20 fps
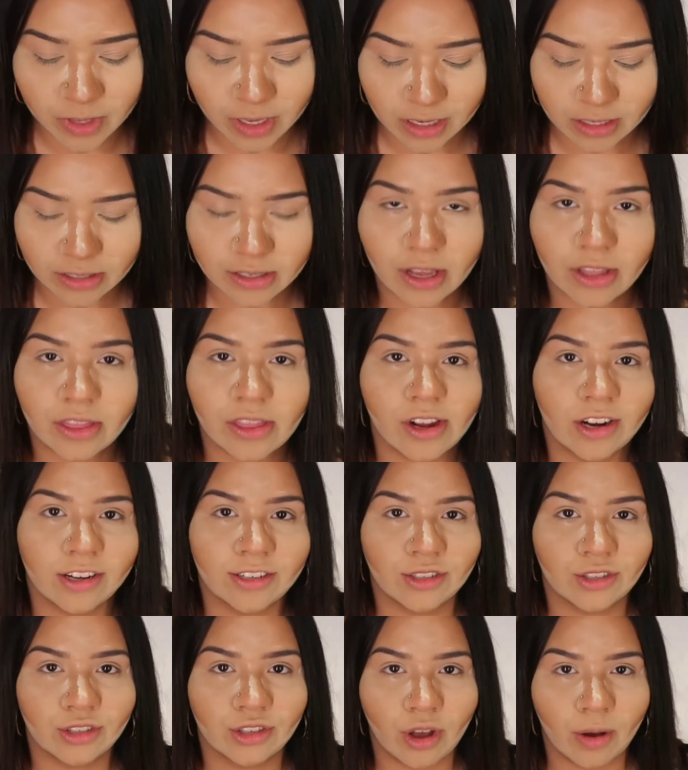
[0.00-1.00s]
is that
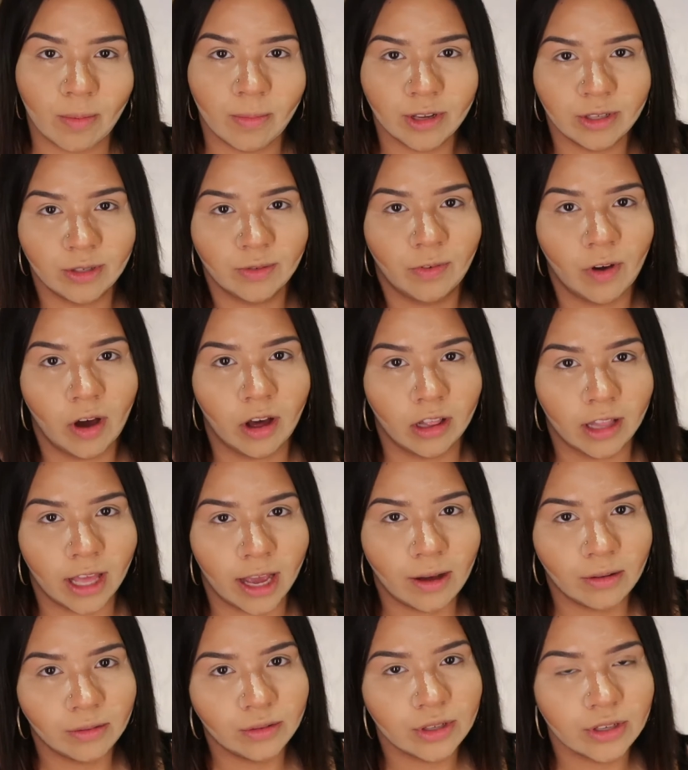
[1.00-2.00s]
there's so much
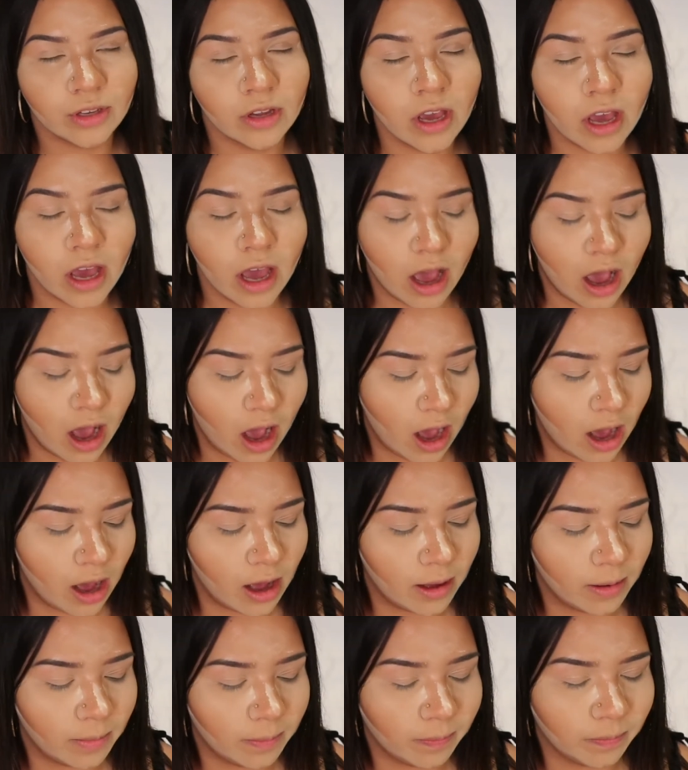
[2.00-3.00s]
fallout
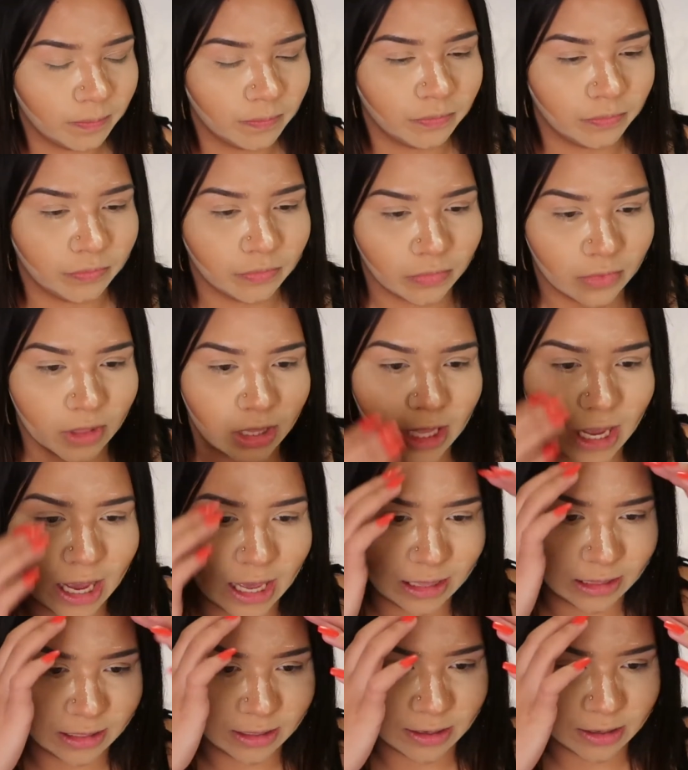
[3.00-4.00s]

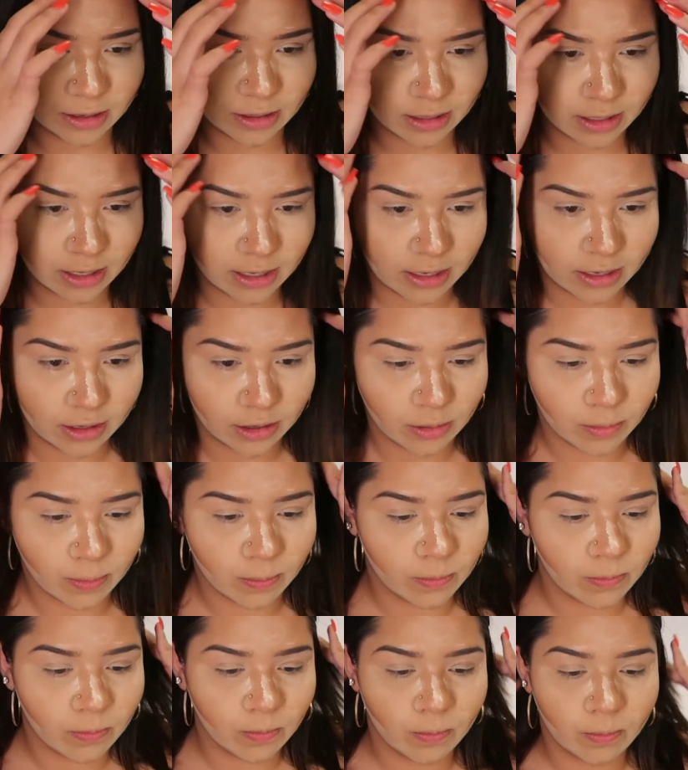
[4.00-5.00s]
that literally
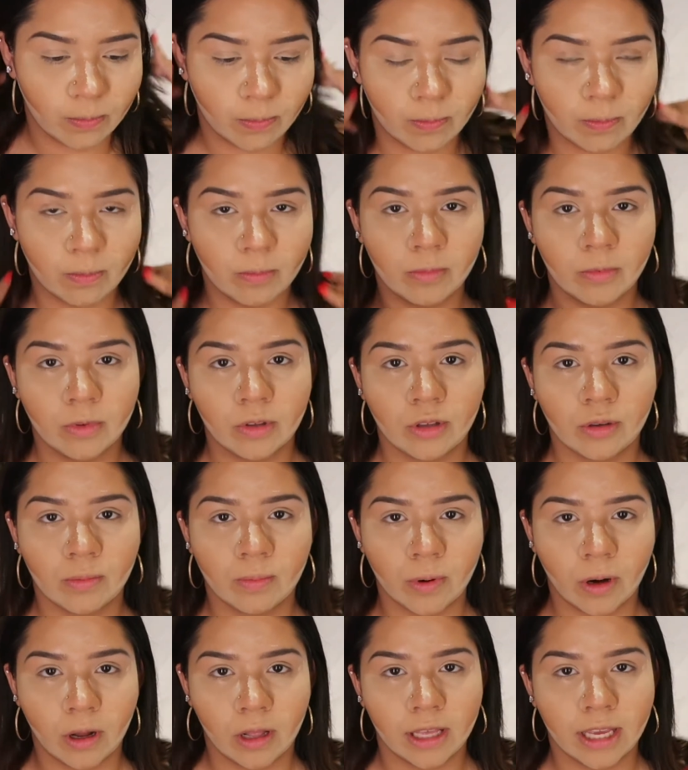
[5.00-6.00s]
you
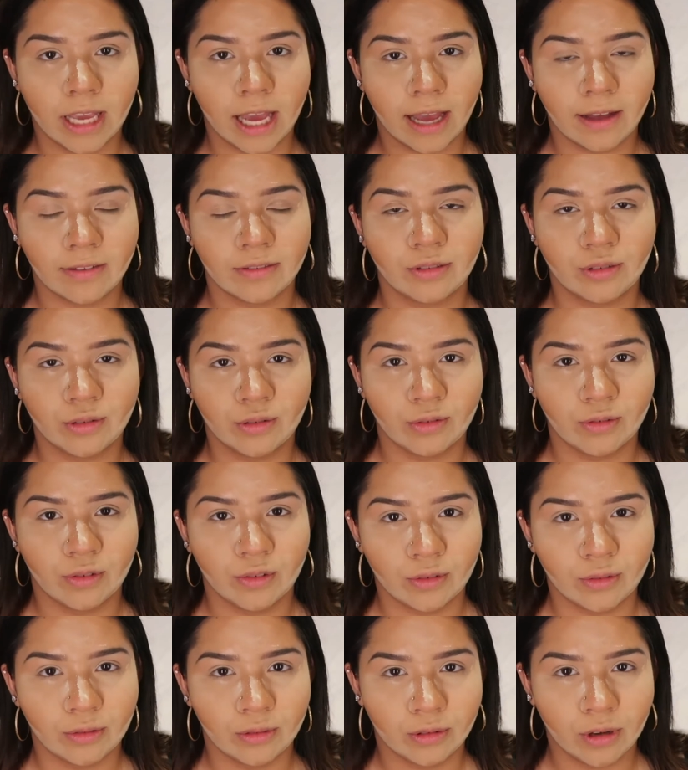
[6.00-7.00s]
probably have
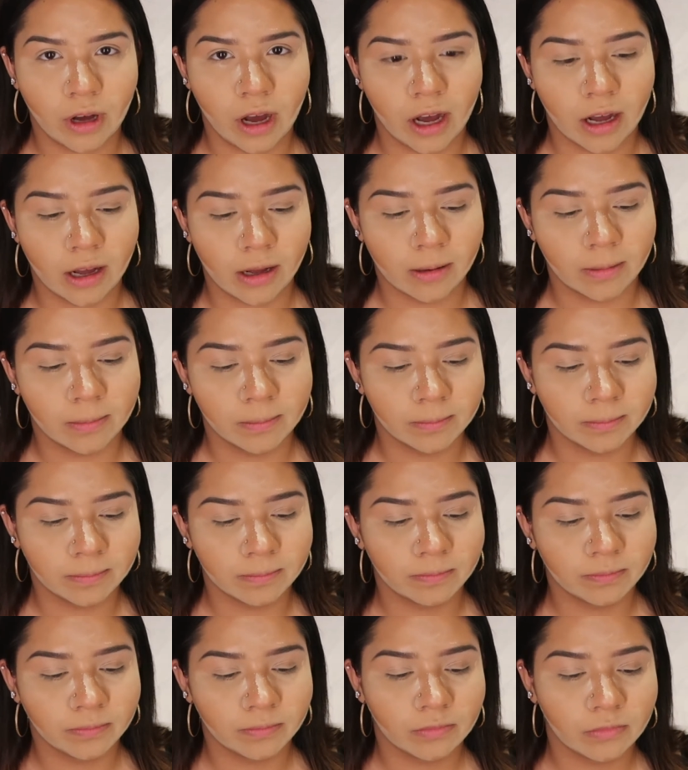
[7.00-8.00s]
to
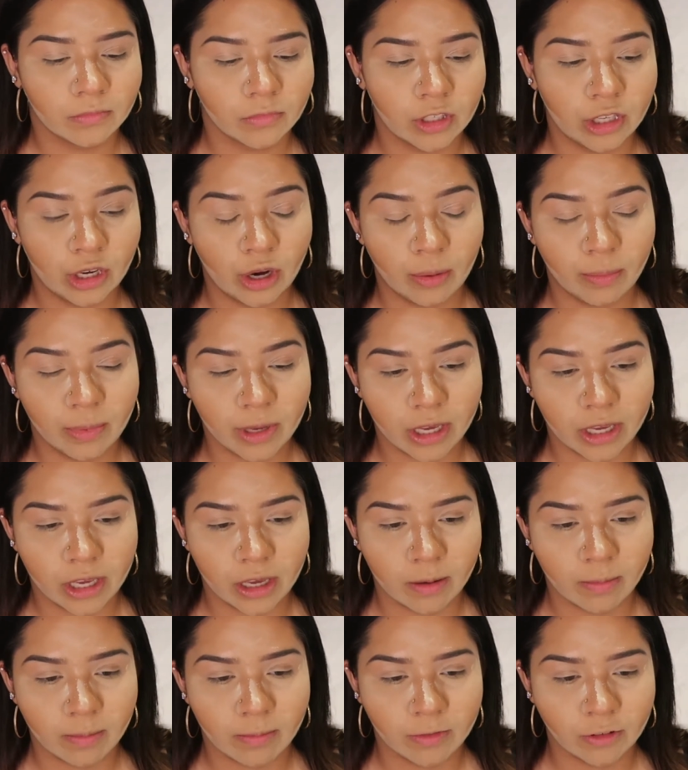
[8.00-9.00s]
you know,
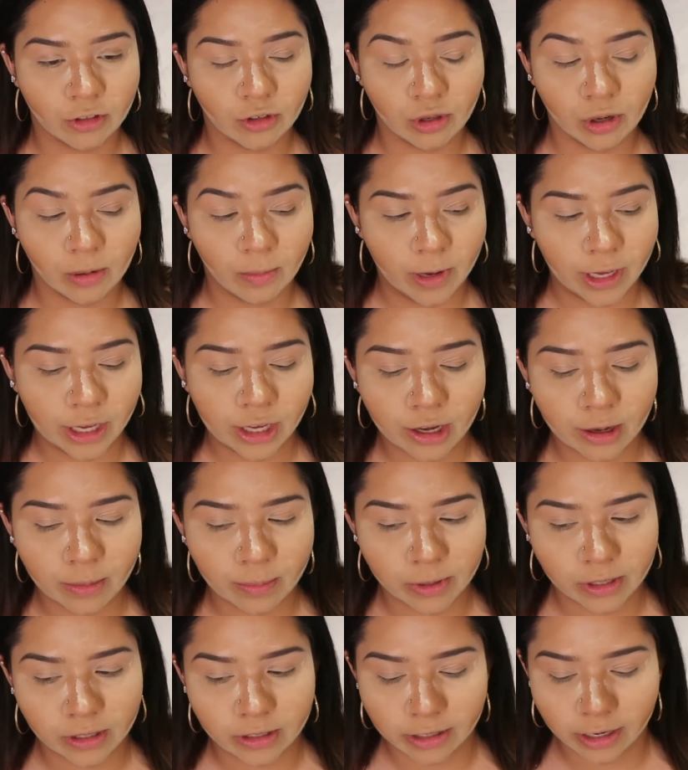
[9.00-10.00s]
do your
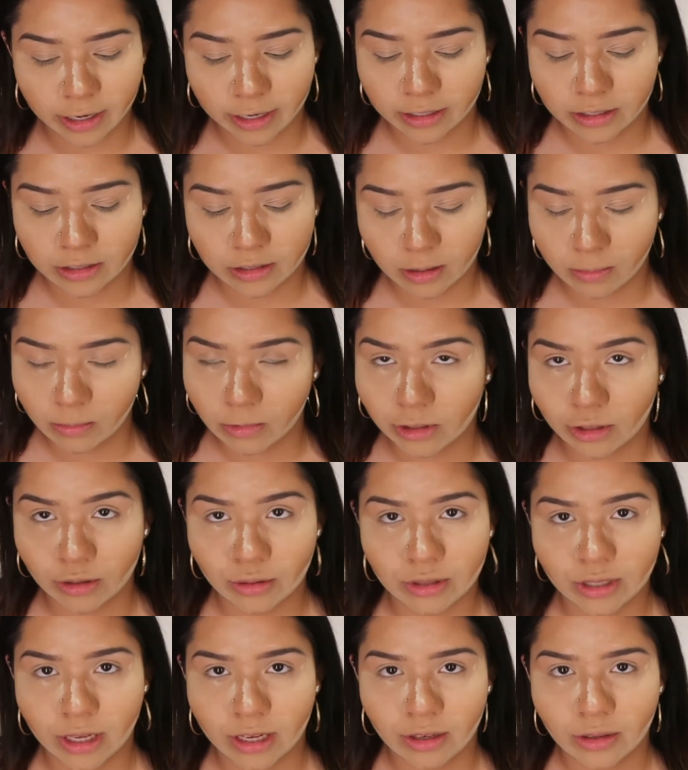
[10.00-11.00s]
makeup in like some
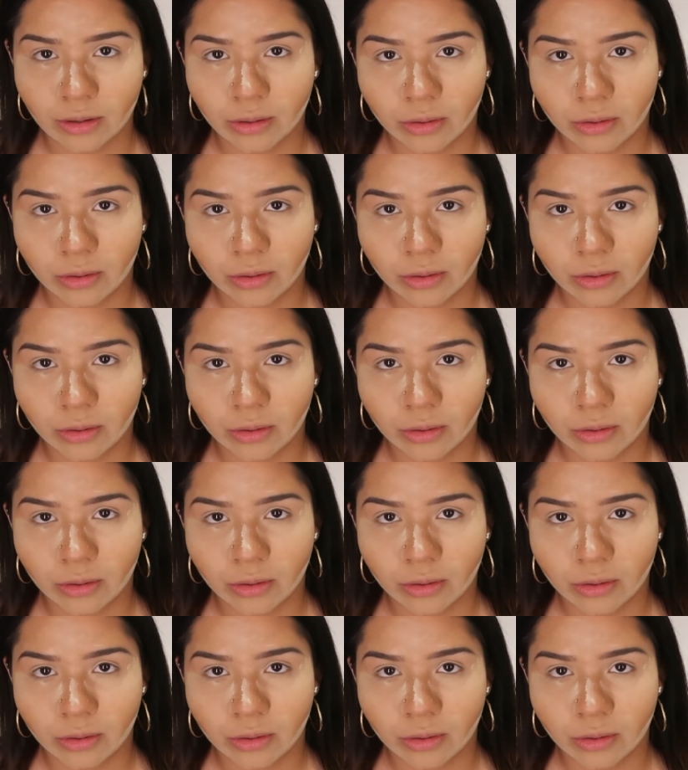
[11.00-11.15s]
clothes that you